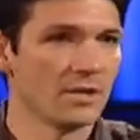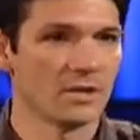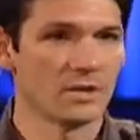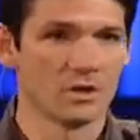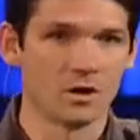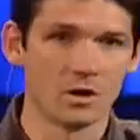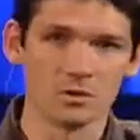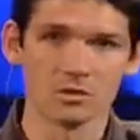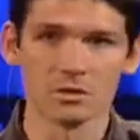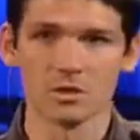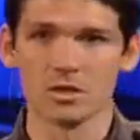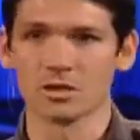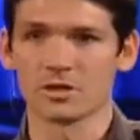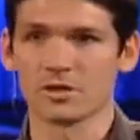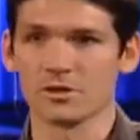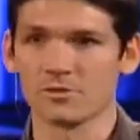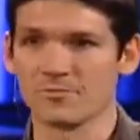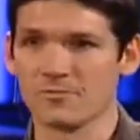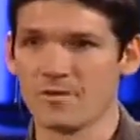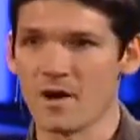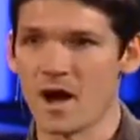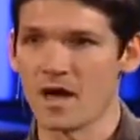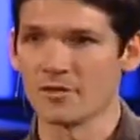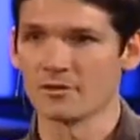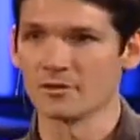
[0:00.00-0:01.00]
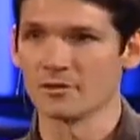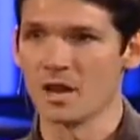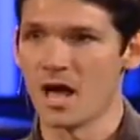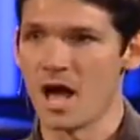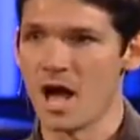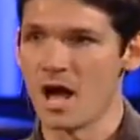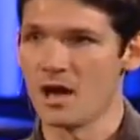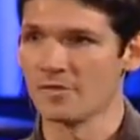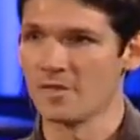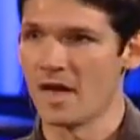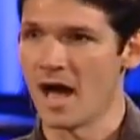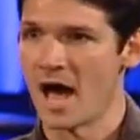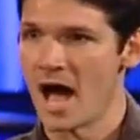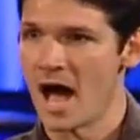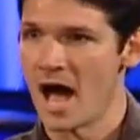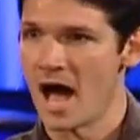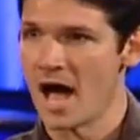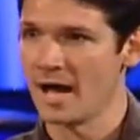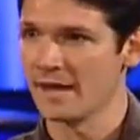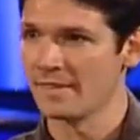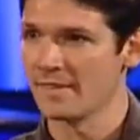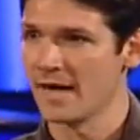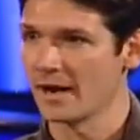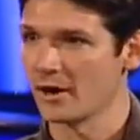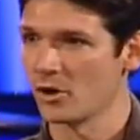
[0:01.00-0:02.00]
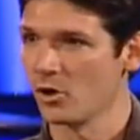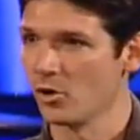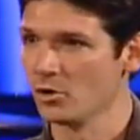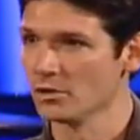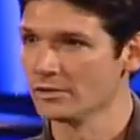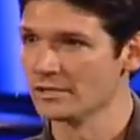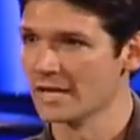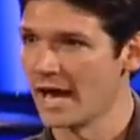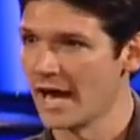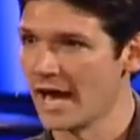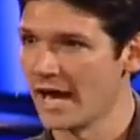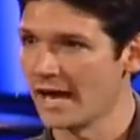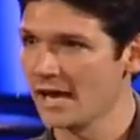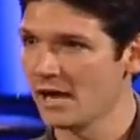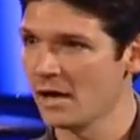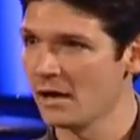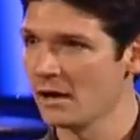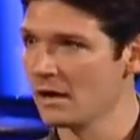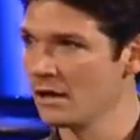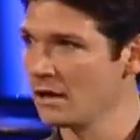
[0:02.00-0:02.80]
You don't look your father-in-law in the eye that whole day.